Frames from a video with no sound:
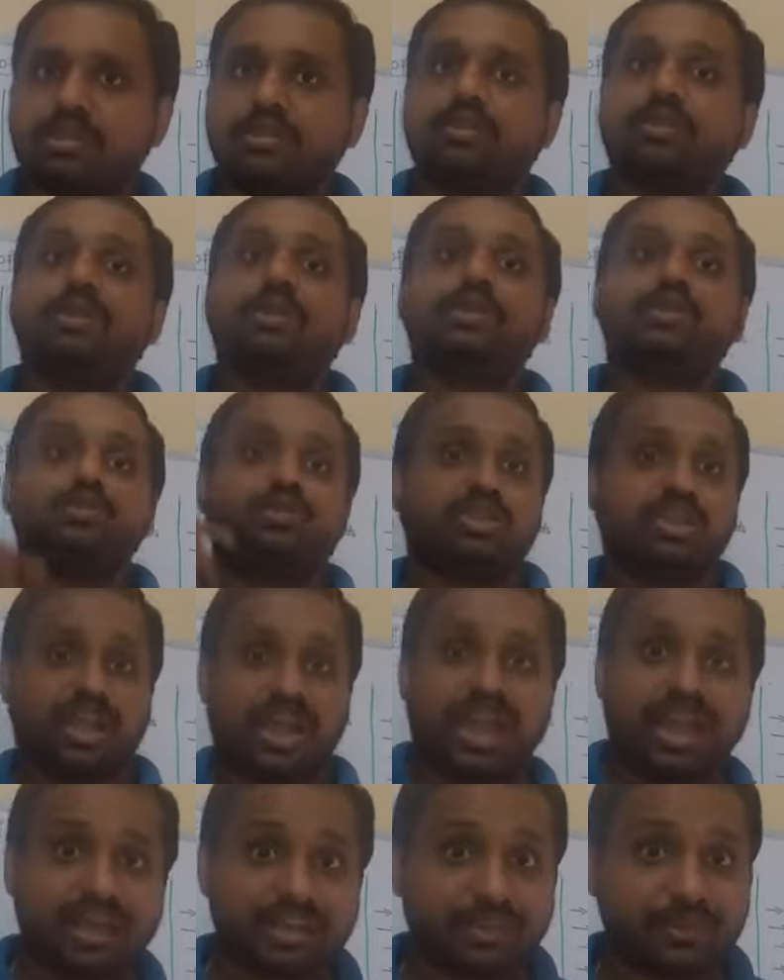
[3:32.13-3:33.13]
You need to
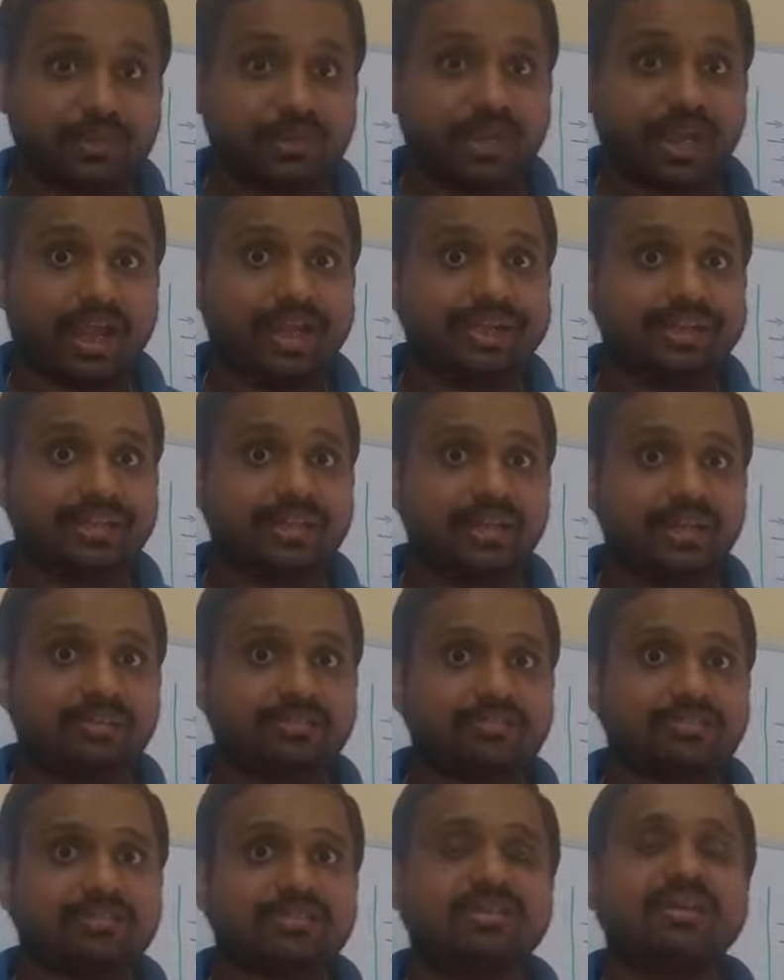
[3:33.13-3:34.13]
share your
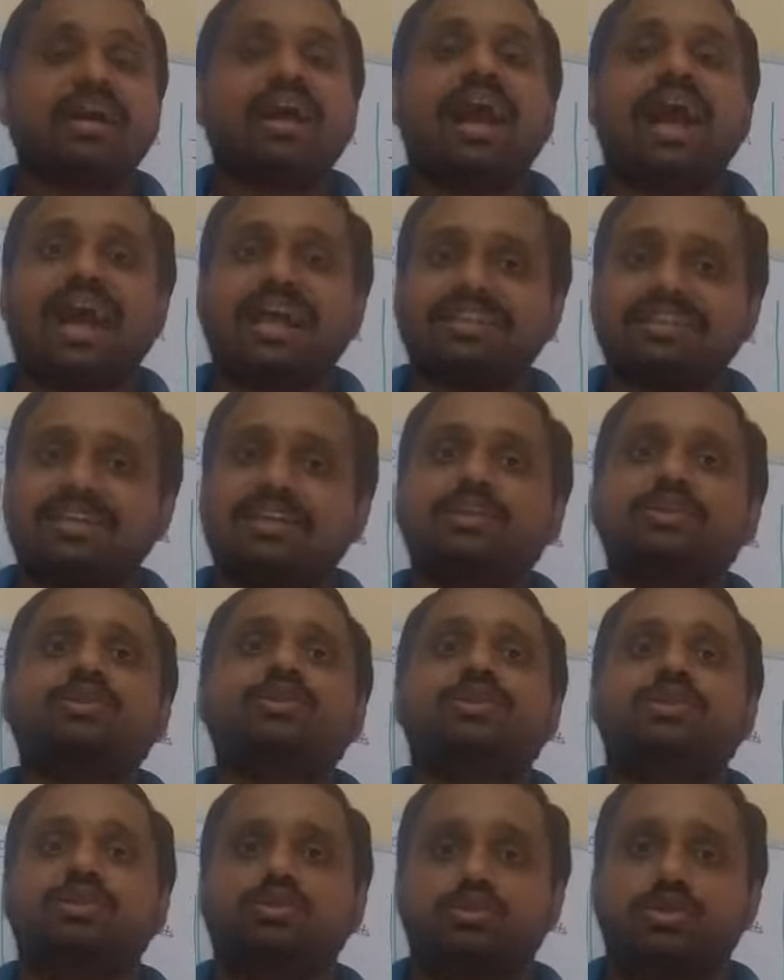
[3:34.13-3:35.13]
ideas and then you
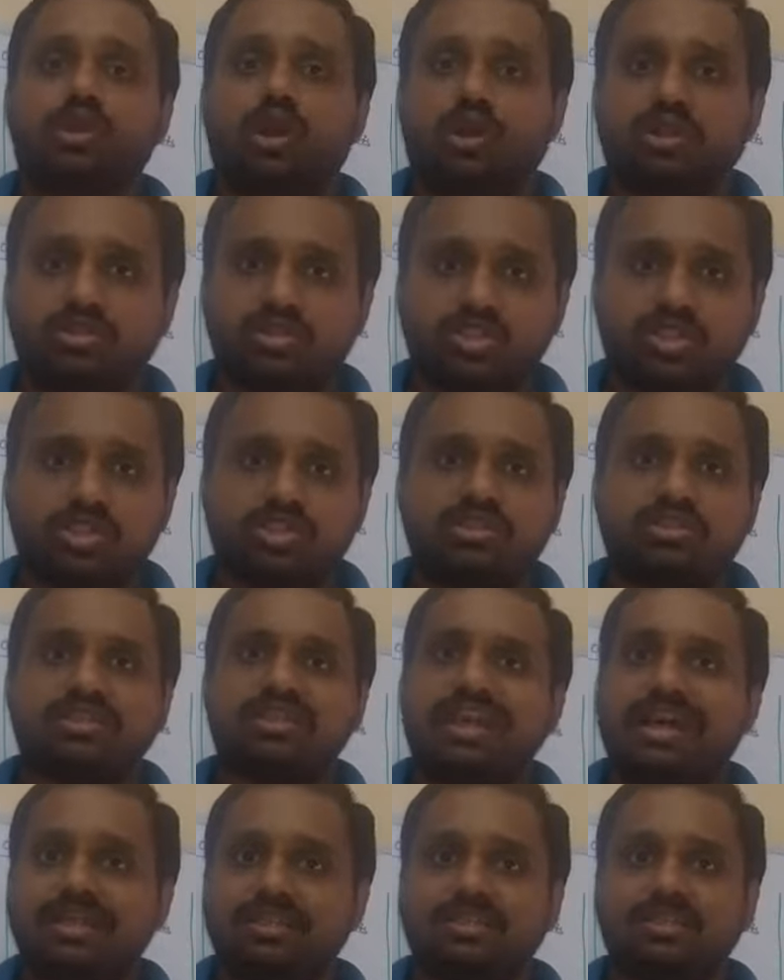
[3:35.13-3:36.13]
need to launch
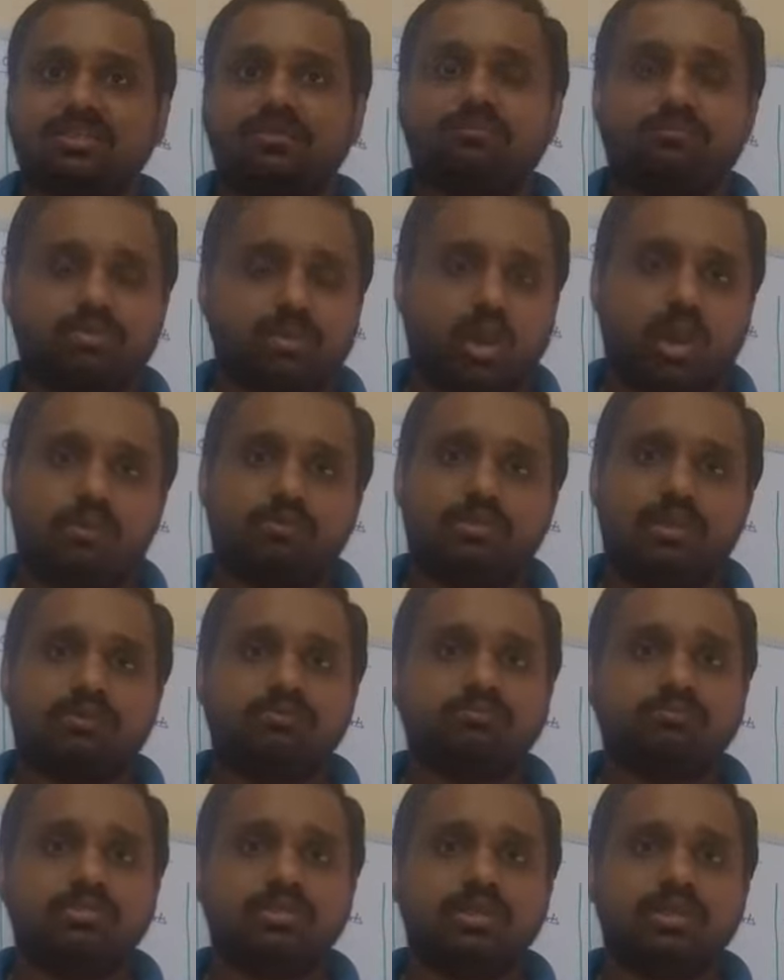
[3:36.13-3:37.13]
that
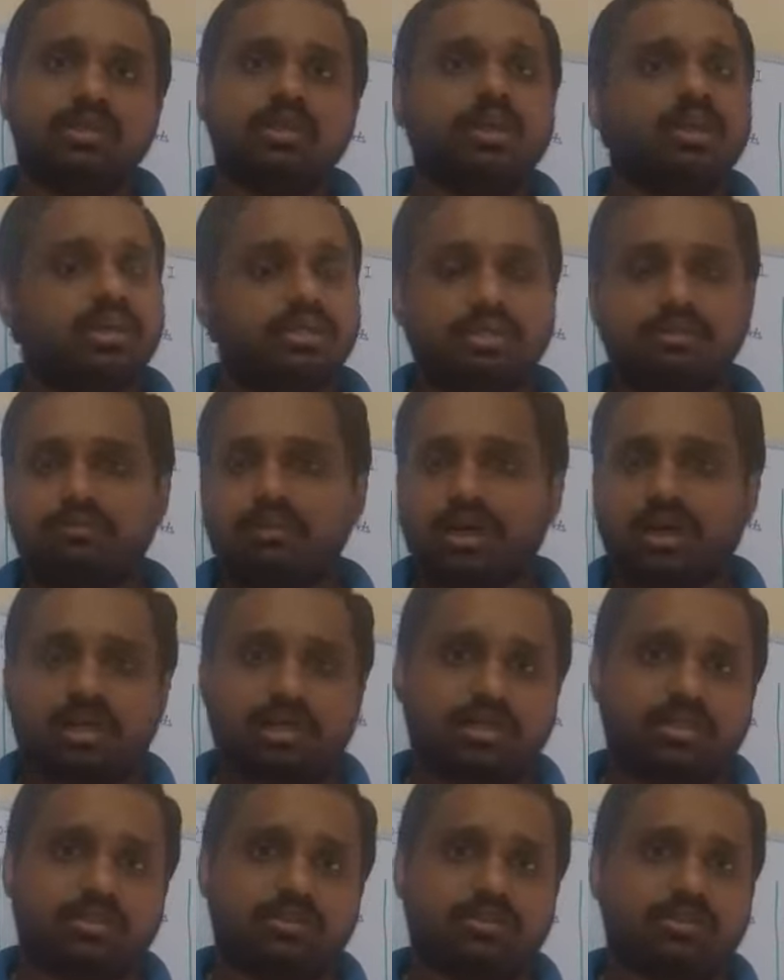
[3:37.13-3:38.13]
problem in the
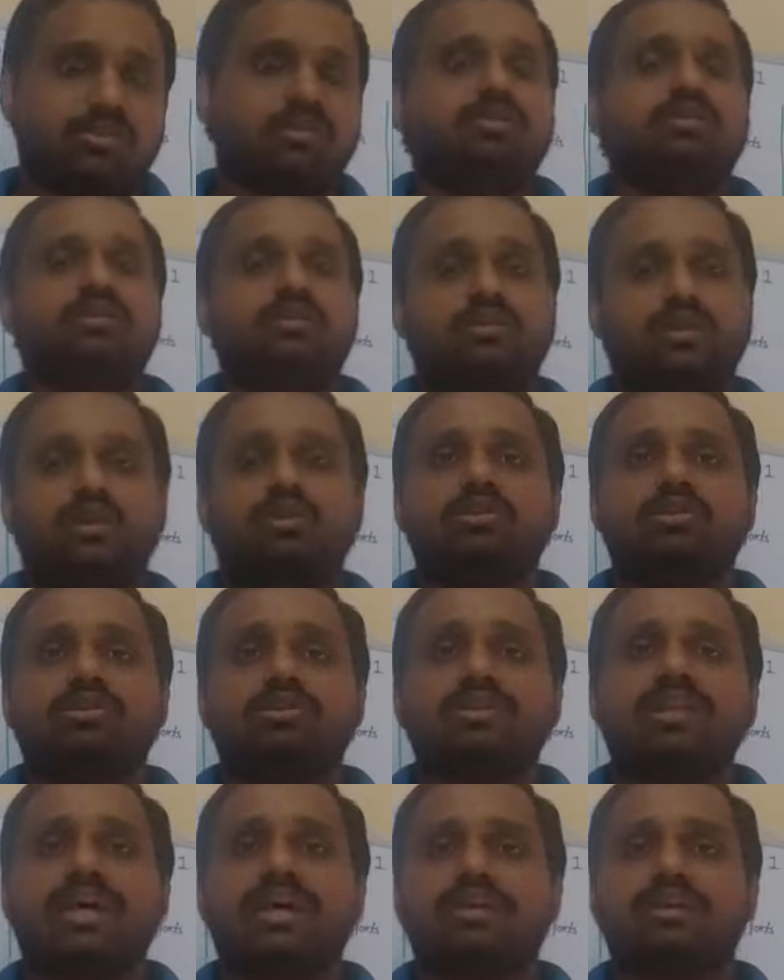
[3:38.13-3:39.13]
market or
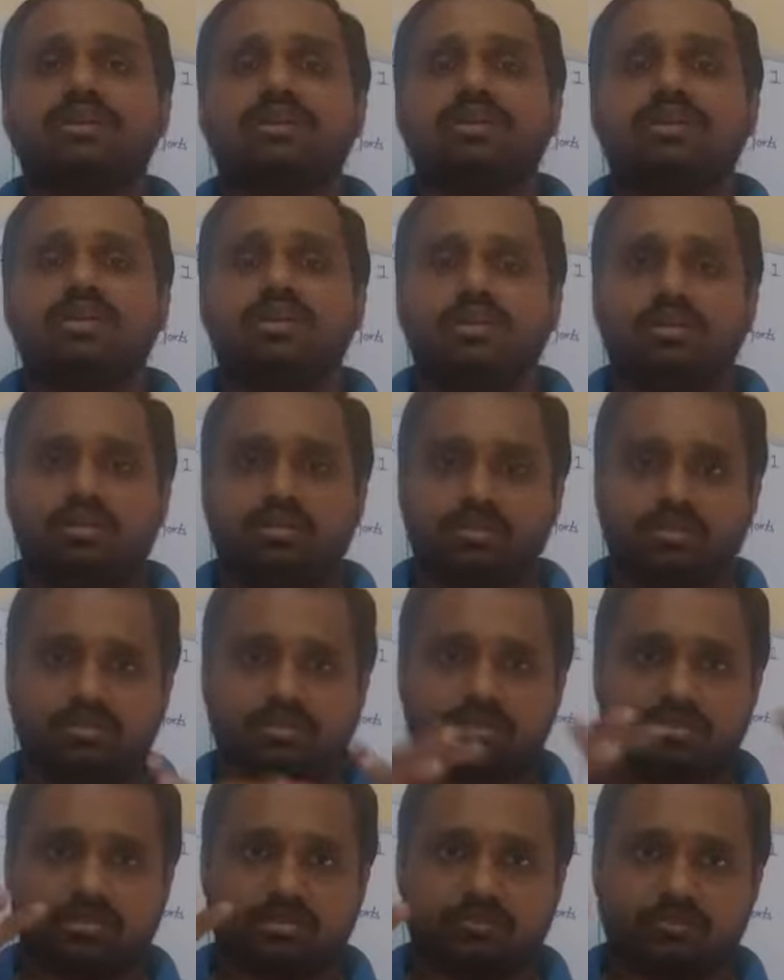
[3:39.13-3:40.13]
launch that
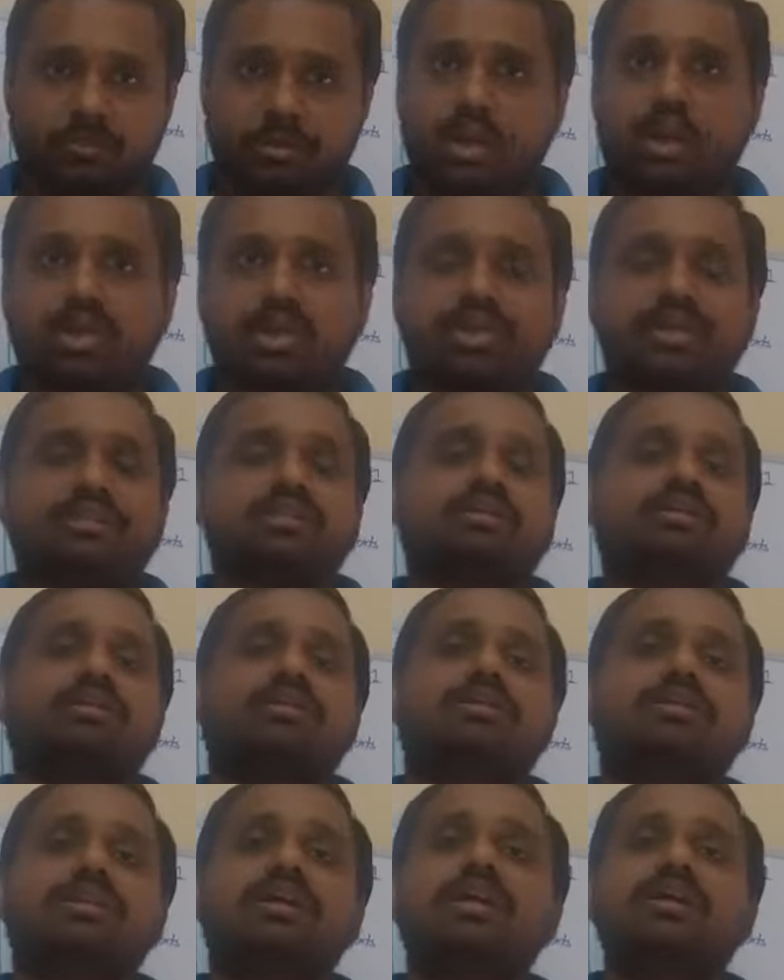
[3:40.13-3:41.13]
product
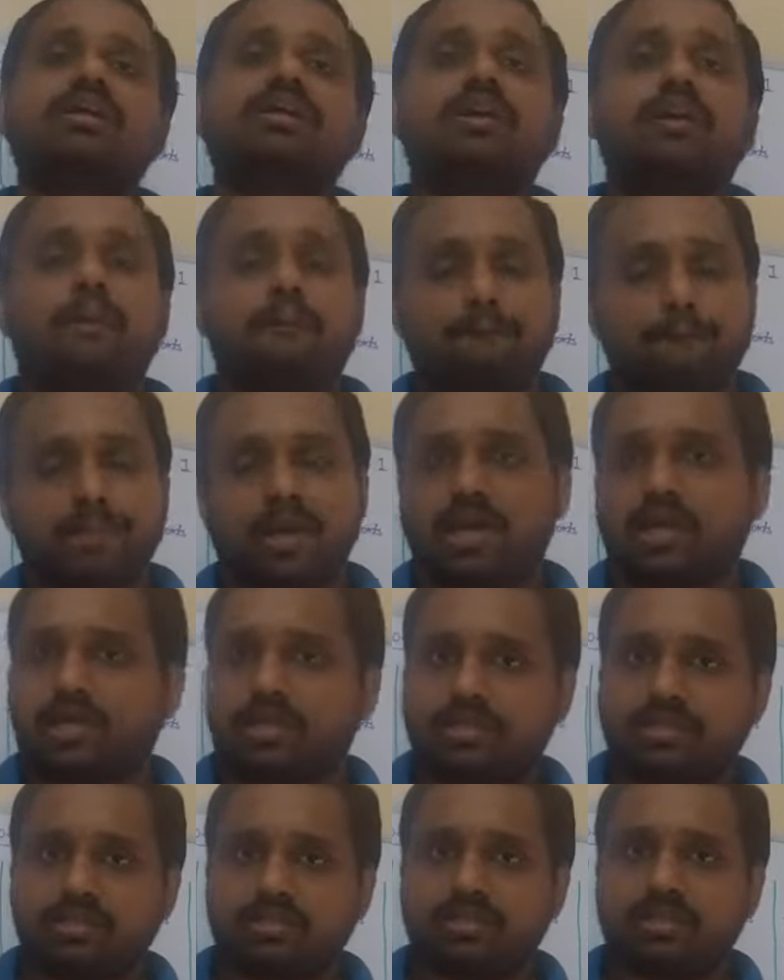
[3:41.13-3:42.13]
in the
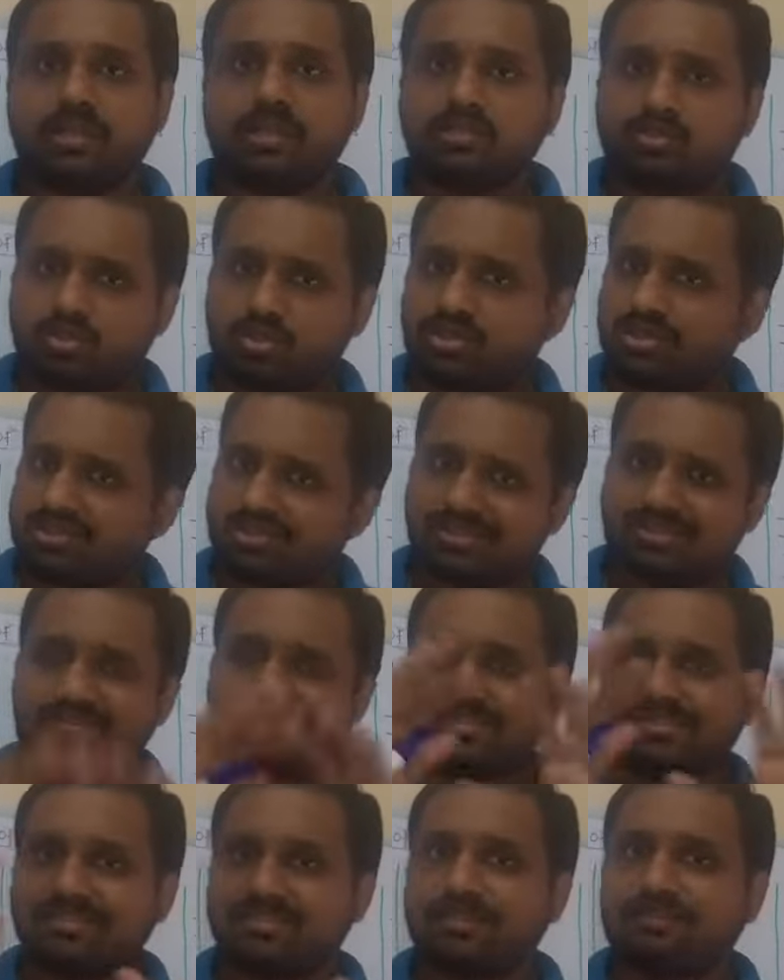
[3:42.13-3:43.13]
market. So this
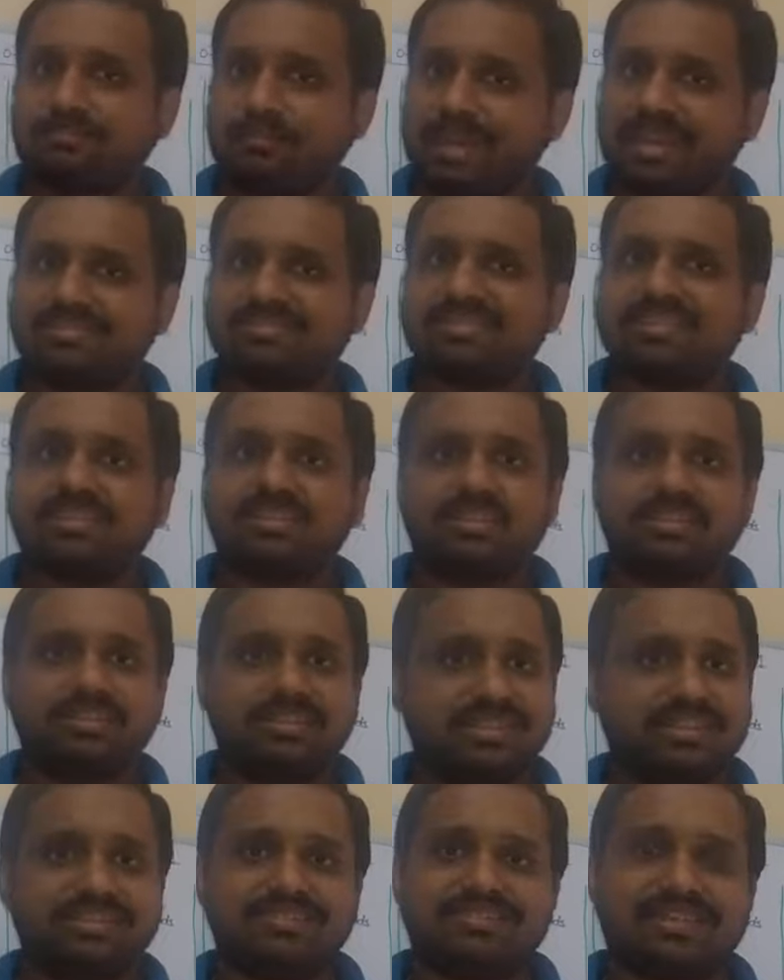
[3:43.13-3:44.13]
is the
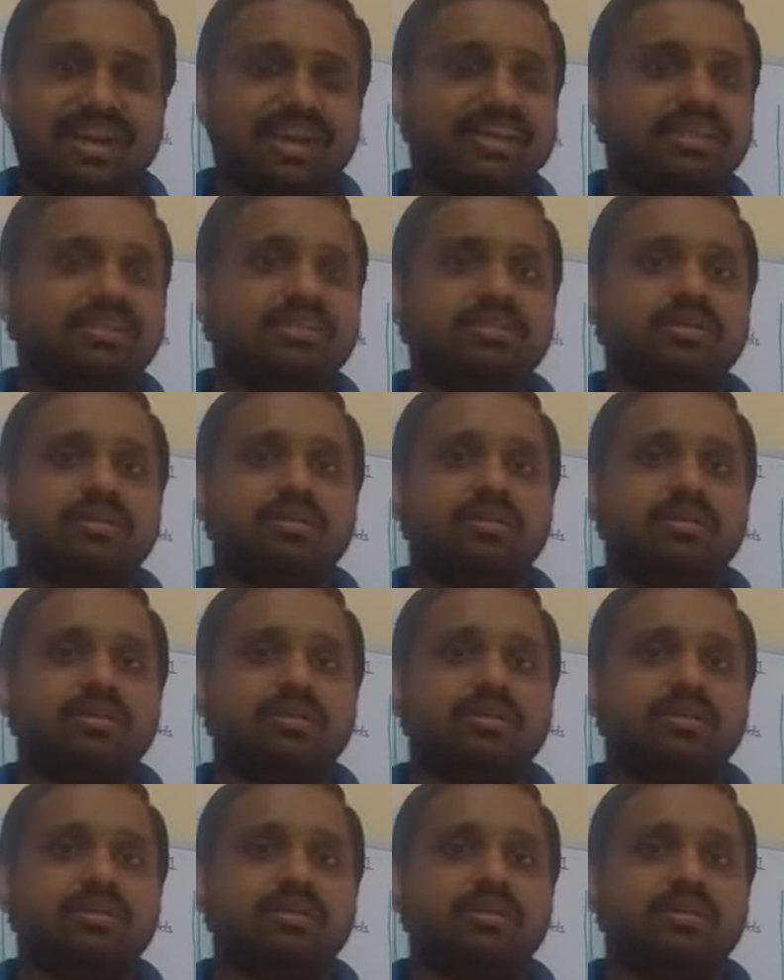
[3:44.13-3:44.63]
basic design